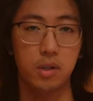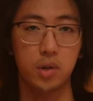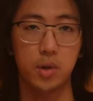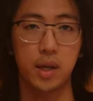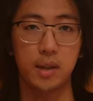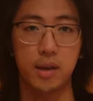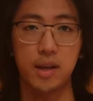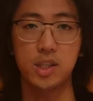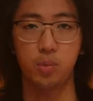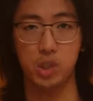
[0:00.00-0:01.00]
so you get that
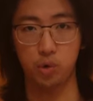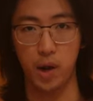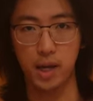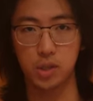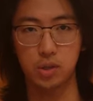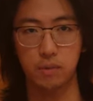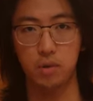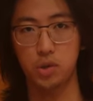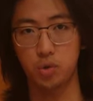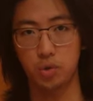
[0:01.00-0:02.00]
nice retraction of
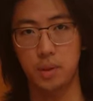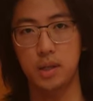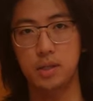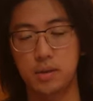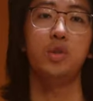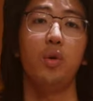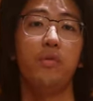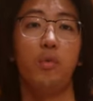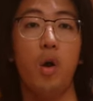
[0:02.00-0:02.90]
your shoulder blades. So if the